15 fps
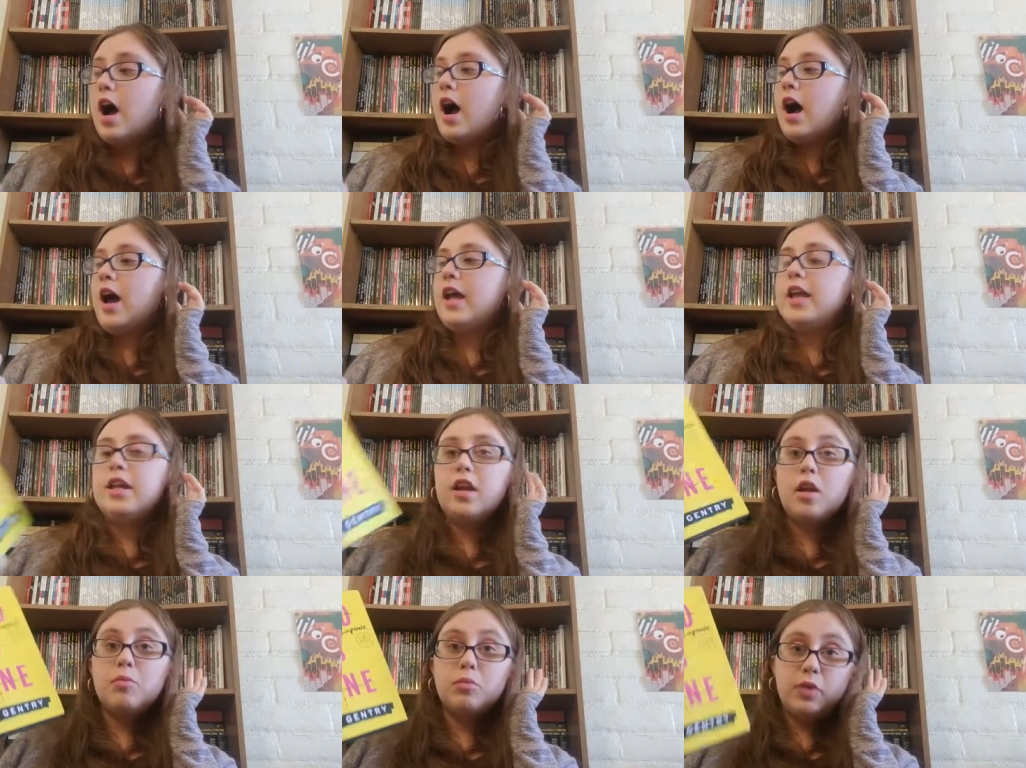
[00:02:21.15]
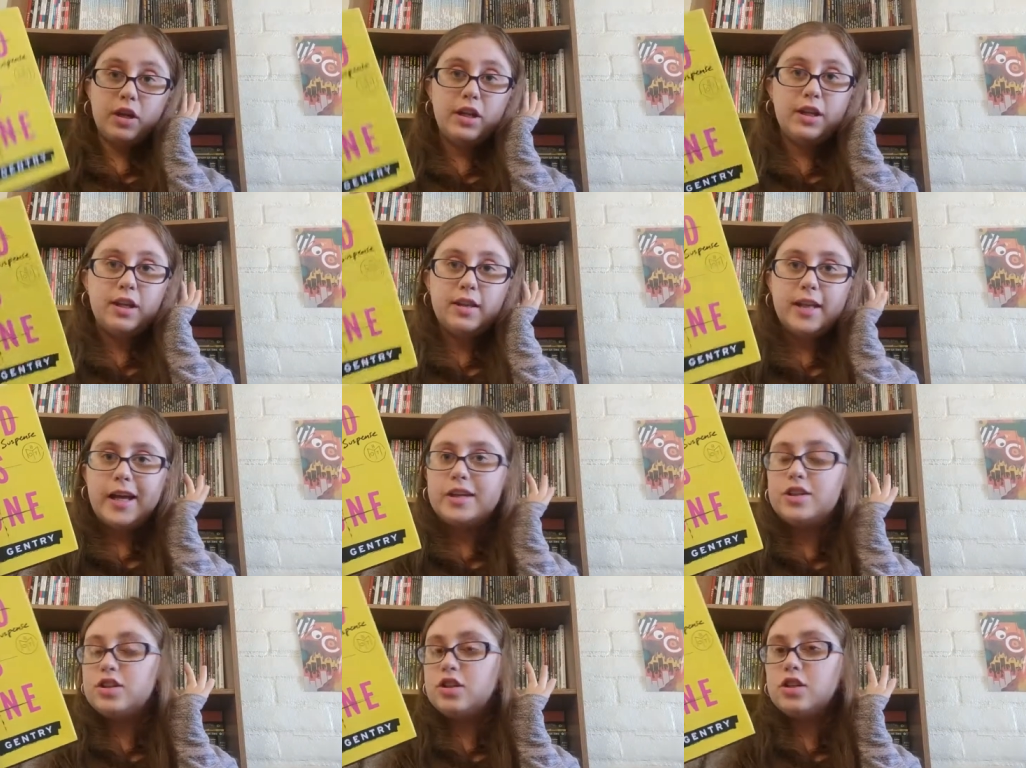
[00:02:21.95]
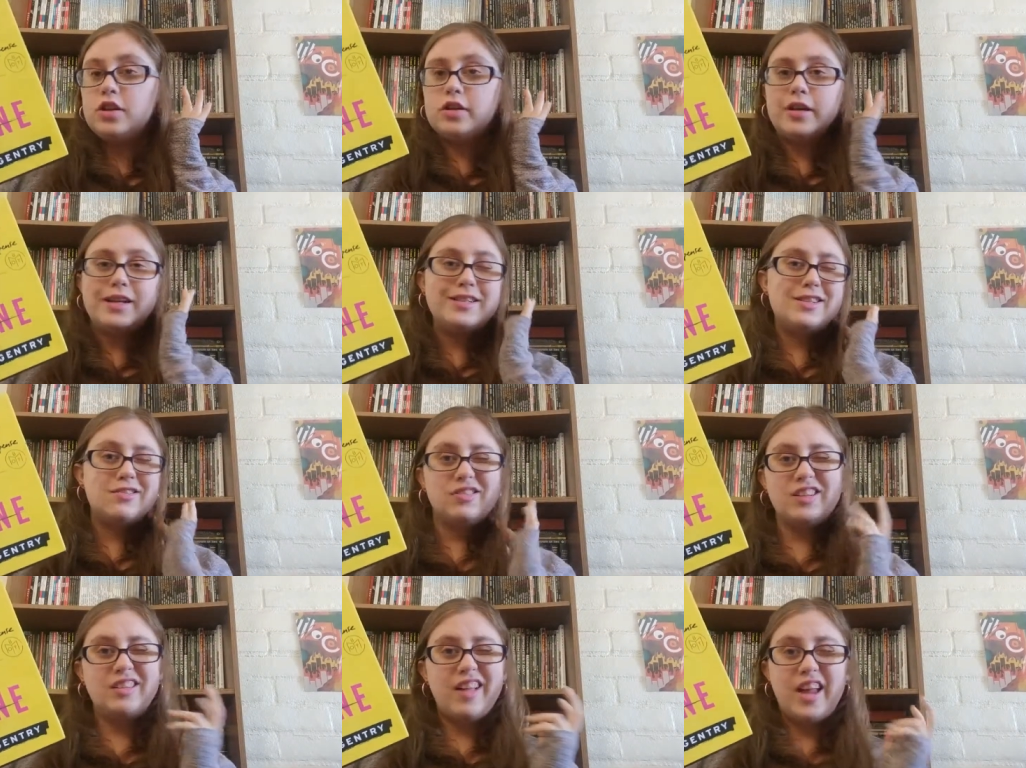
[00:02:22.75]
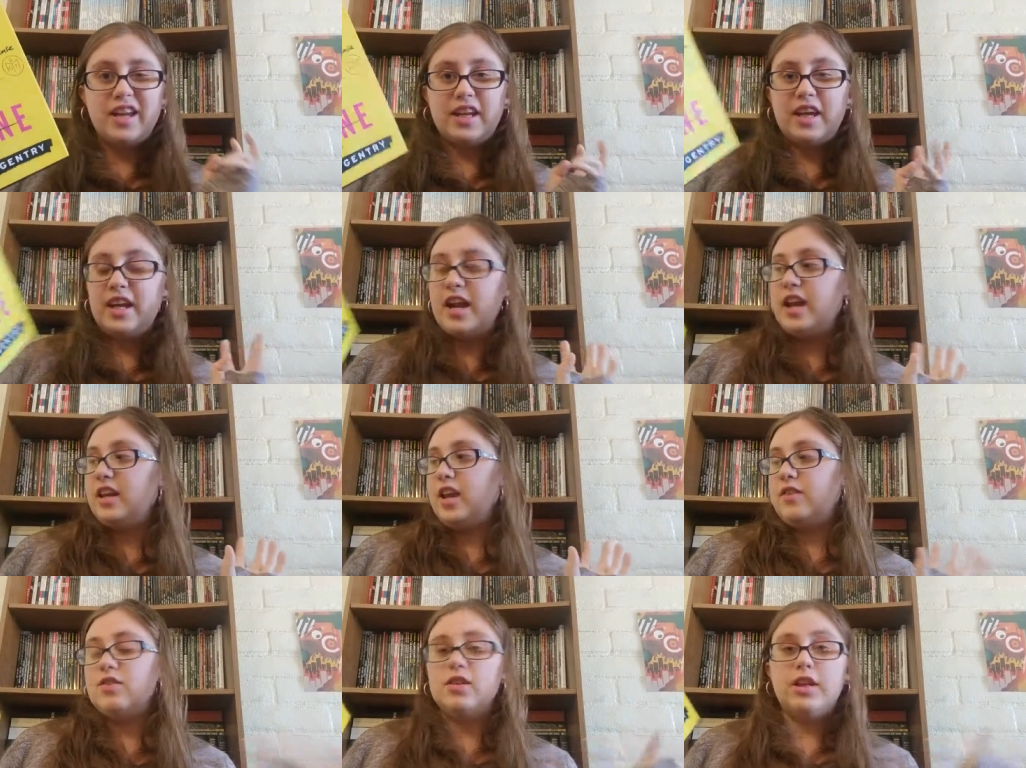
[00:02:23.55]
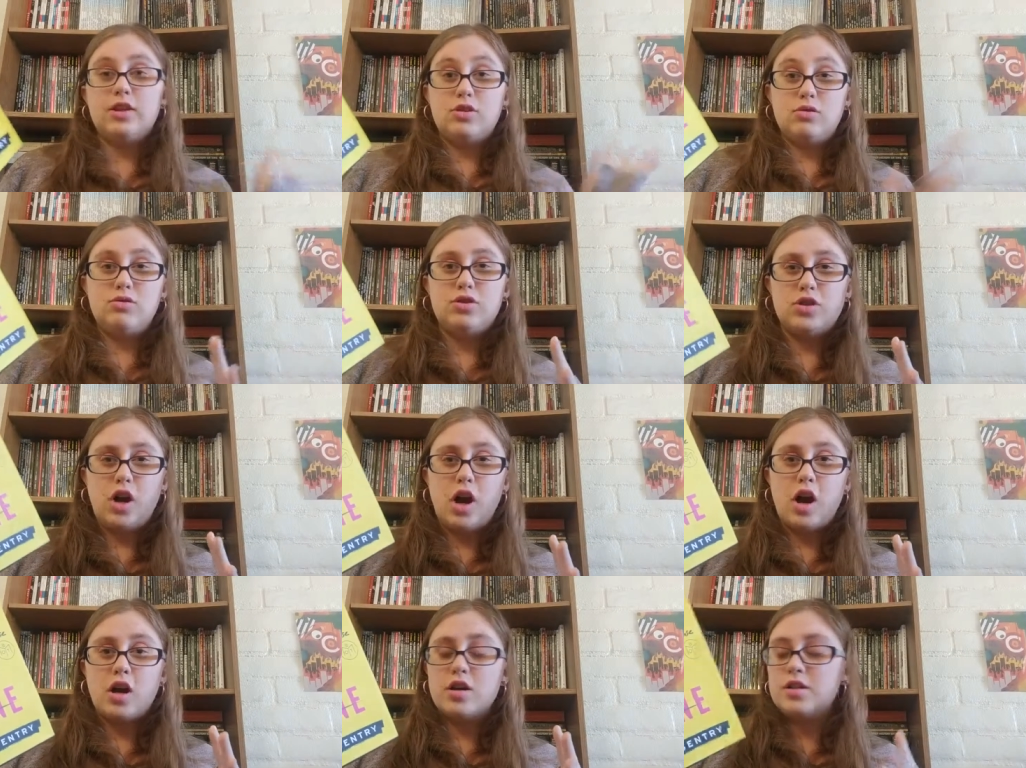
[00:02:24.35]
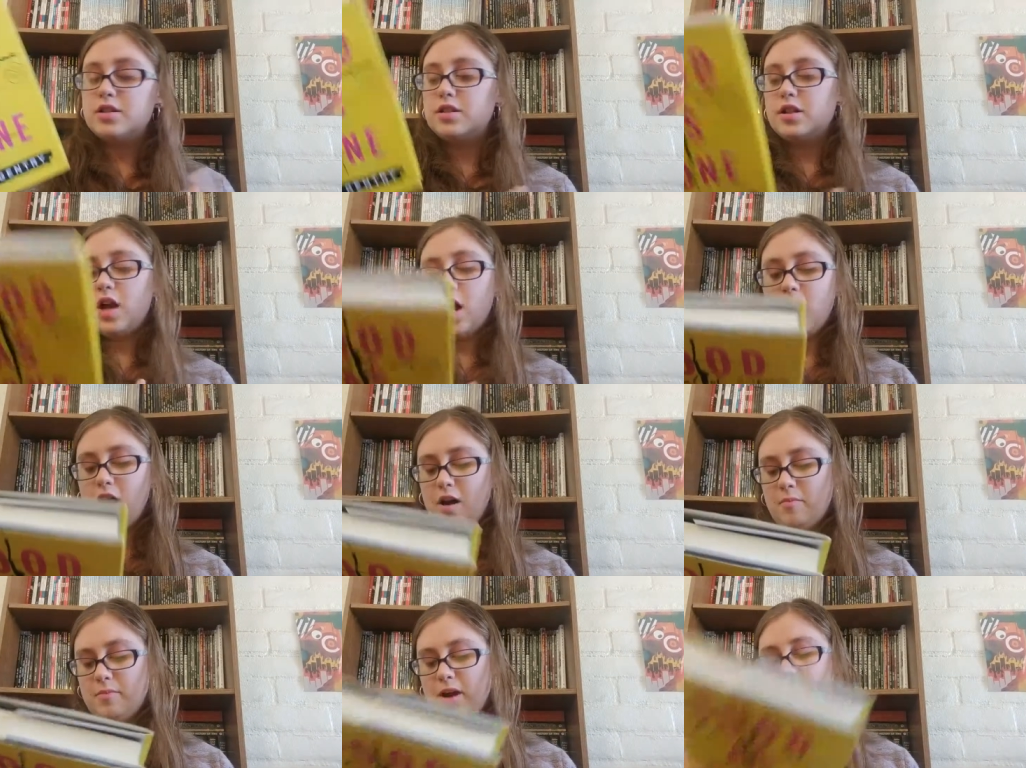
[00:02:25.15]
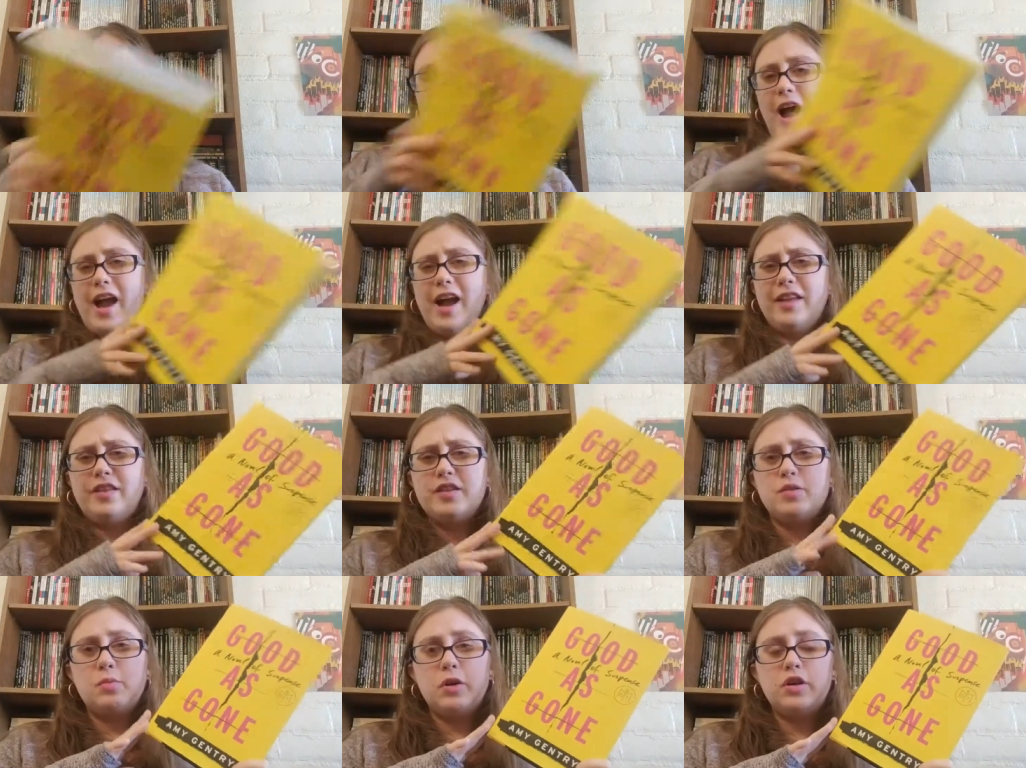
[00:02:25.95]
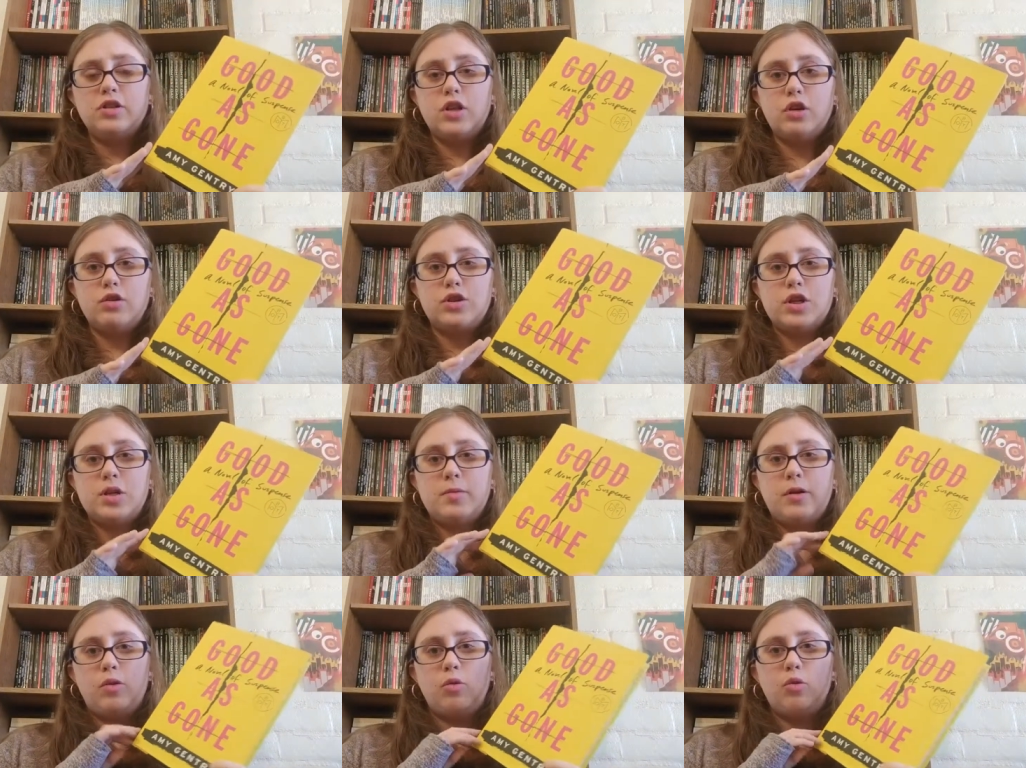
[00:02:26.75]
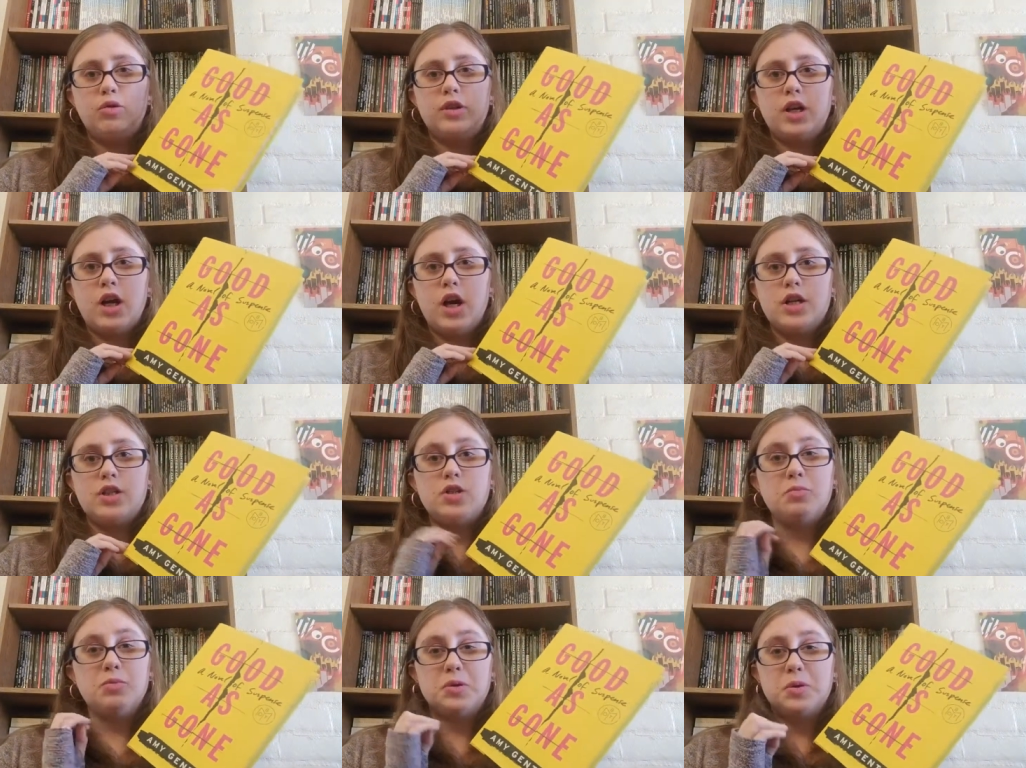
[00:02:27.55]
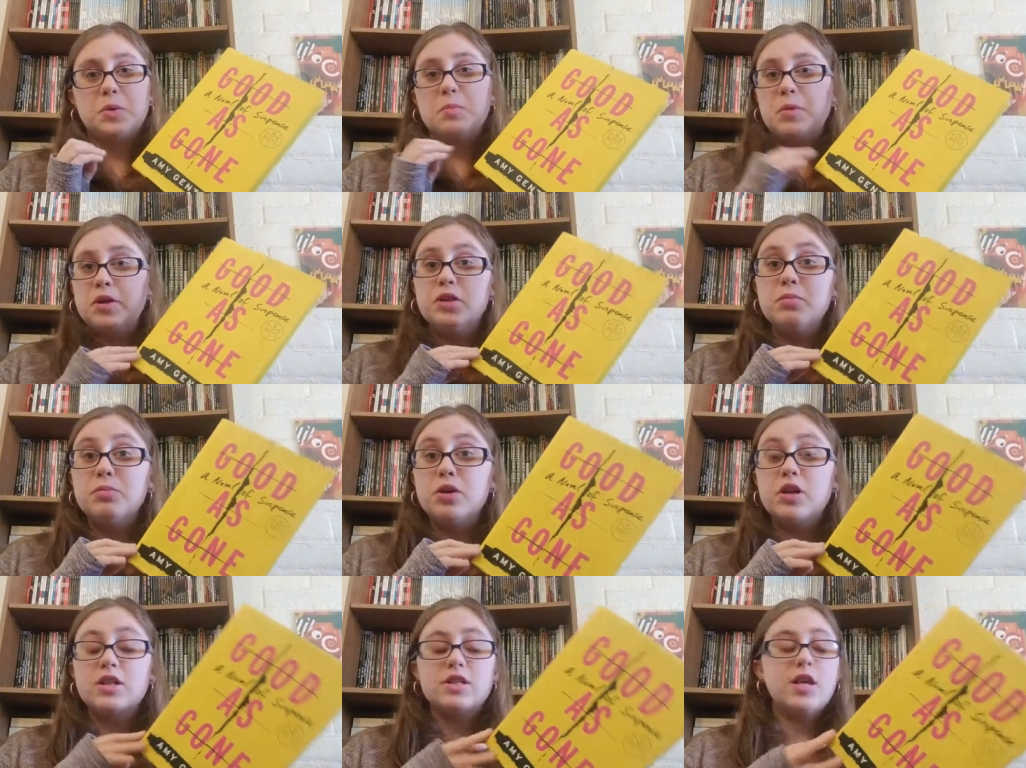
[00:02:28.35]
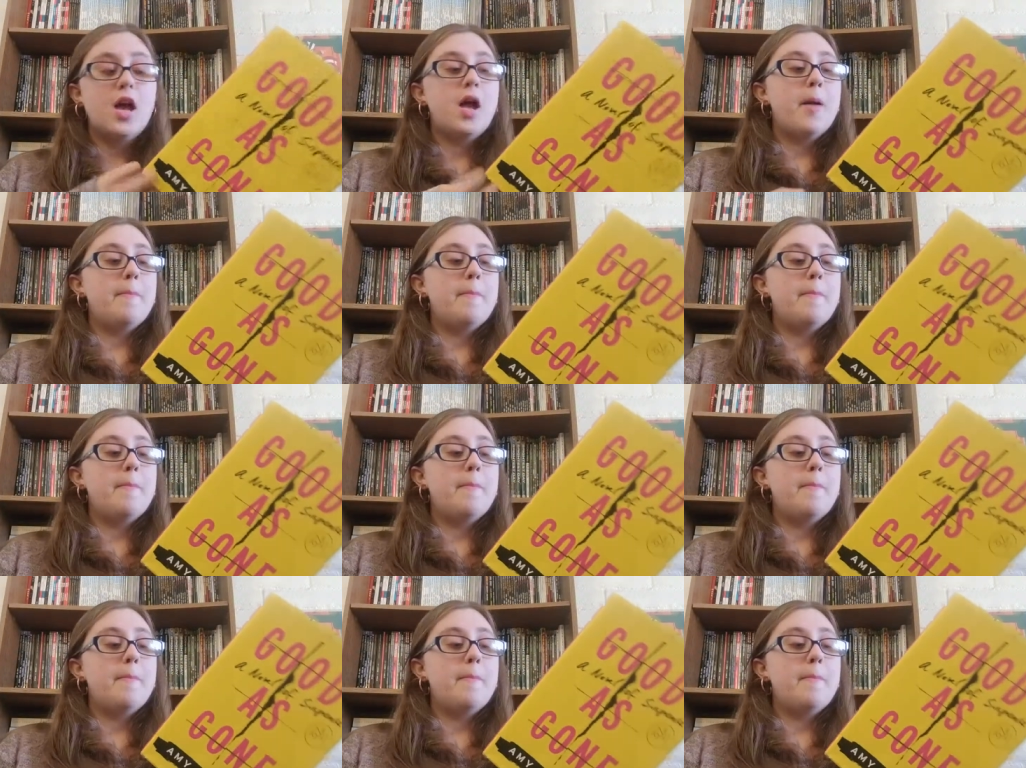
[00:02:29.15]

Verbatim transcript: I ended up reading it last year. I didn't really like it. I gave it like two stars. Um, I had this weird notion about holding on to Book of the Month books,